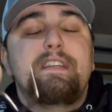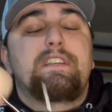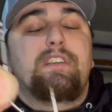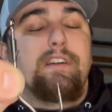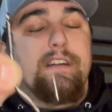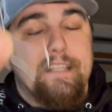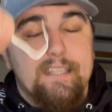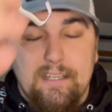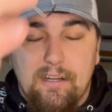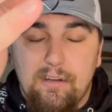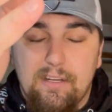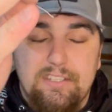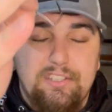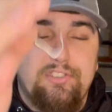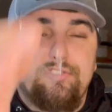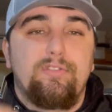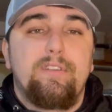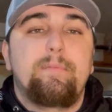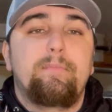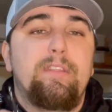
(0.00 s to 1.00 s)
these hooks are
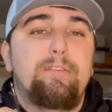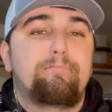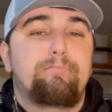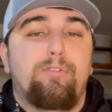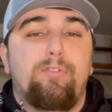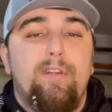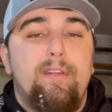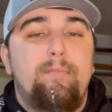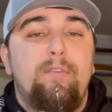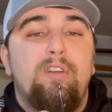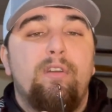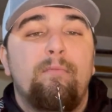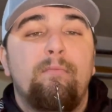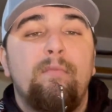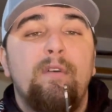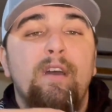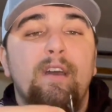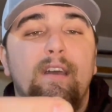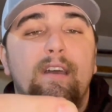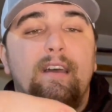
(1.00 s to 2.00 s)
extremely
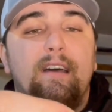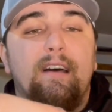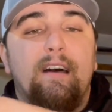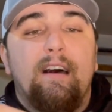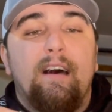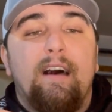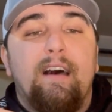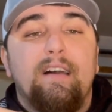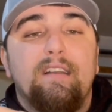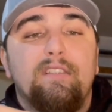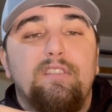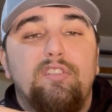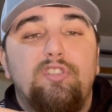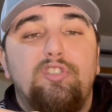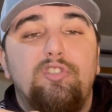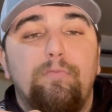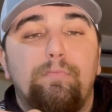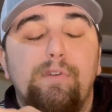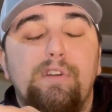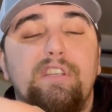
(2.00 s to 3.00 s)
premium,
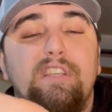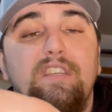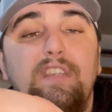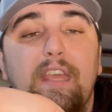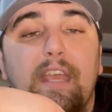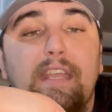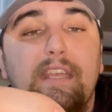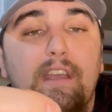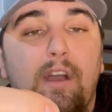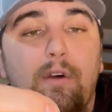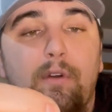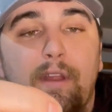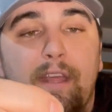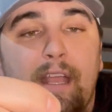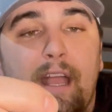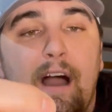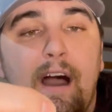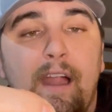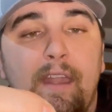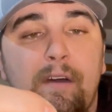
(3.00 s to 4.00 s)
super slick
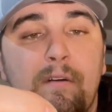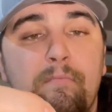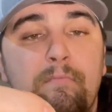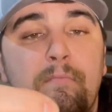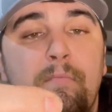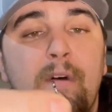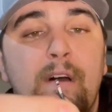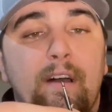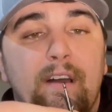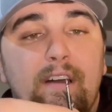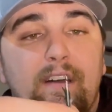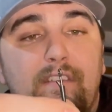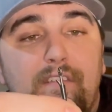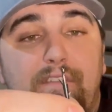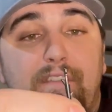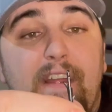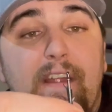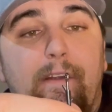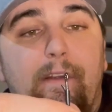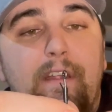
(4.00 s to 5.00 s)
coating on them,
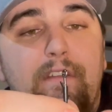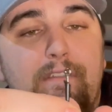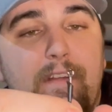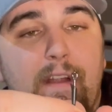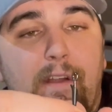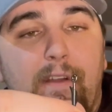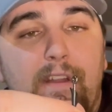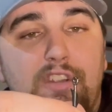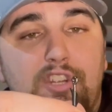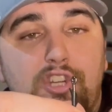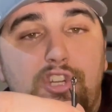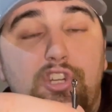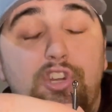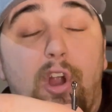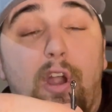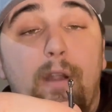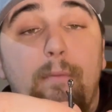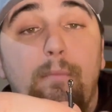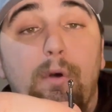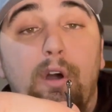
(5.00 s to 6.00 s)
very, very
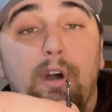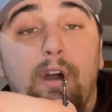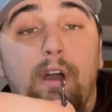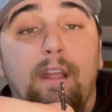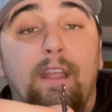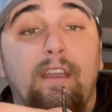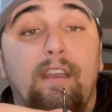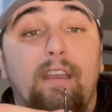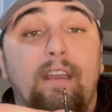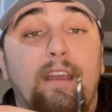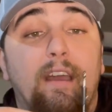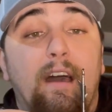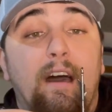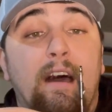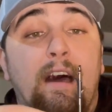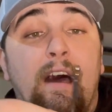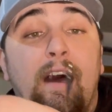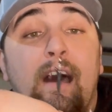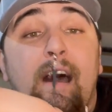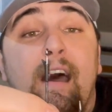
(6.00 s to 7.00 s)
sharp hook
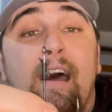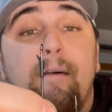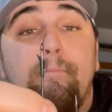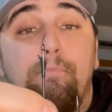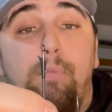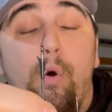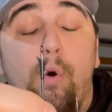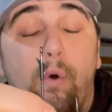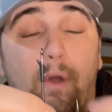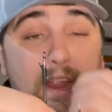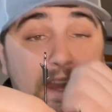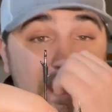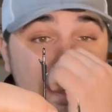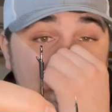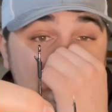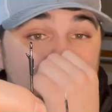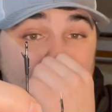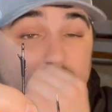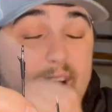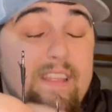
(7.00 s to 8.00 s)
point,
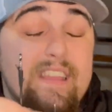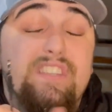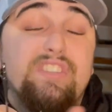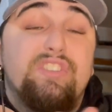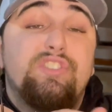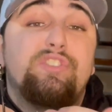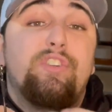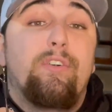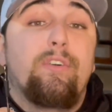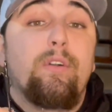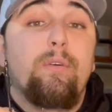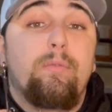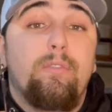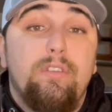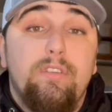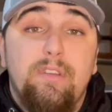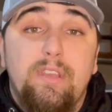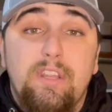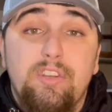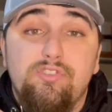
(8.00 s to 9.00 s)
as well as durable.
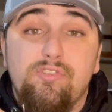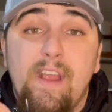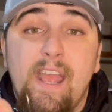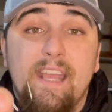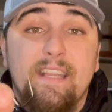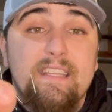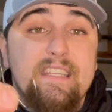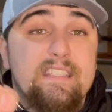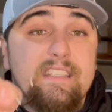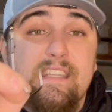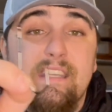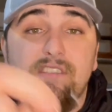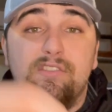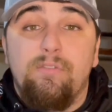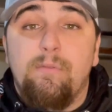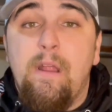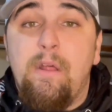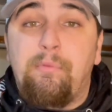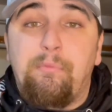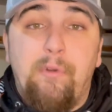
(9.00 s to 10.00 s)
You can drag these things
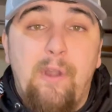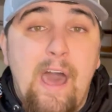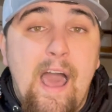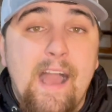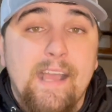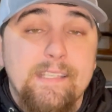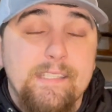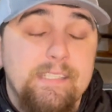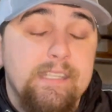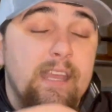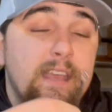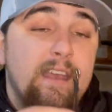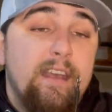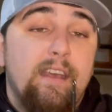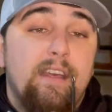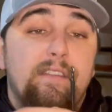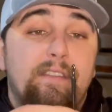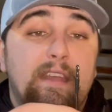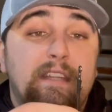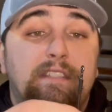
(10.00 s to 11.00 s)
around rocks.
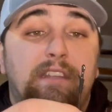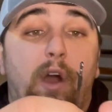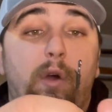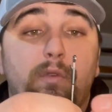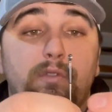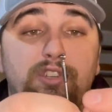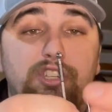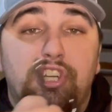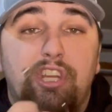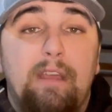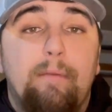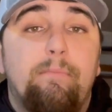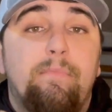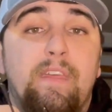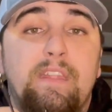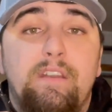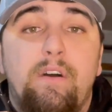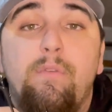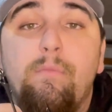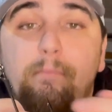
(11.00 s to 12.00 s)
They don't chip,
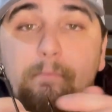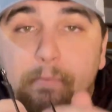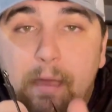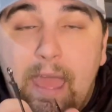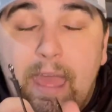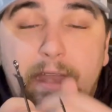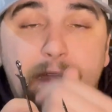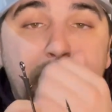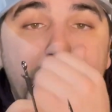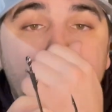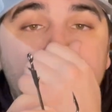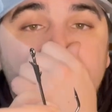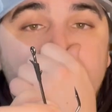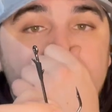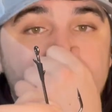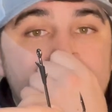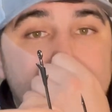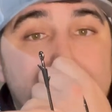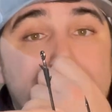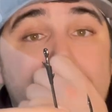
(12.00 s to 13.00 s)
they don't bend.
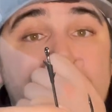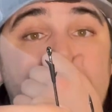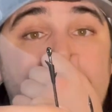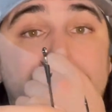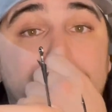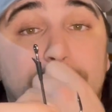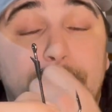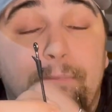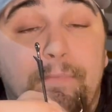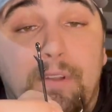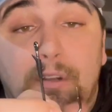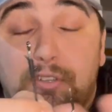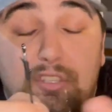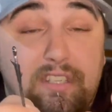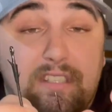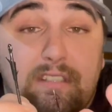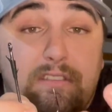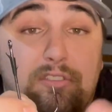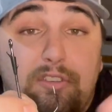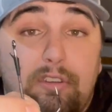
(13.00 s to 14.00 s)
They're
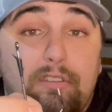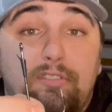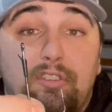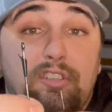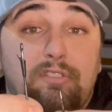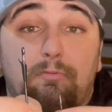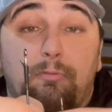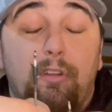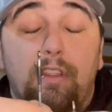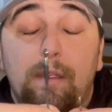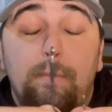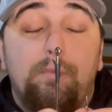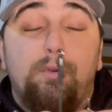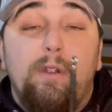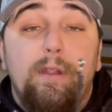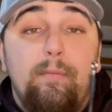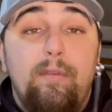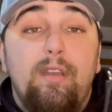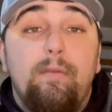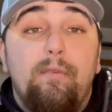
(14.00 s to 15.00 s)
just really
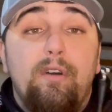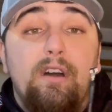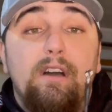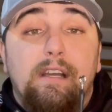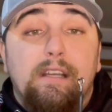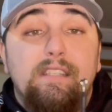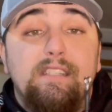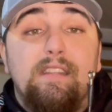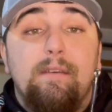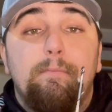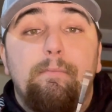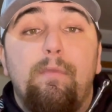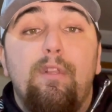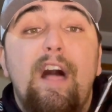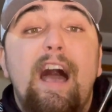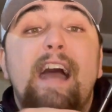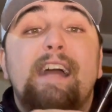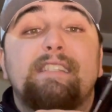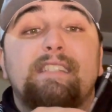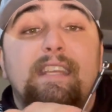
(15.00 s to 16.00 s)
premium hooks. The
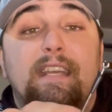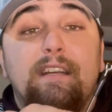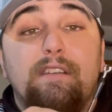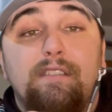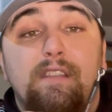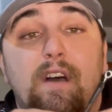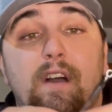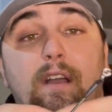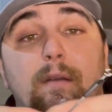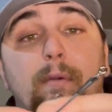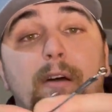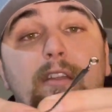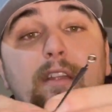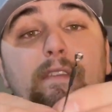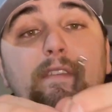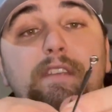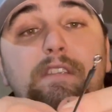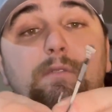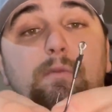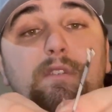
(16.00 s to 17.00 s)
last thing I'll talk about
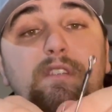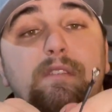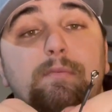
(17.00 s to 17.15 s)
on this one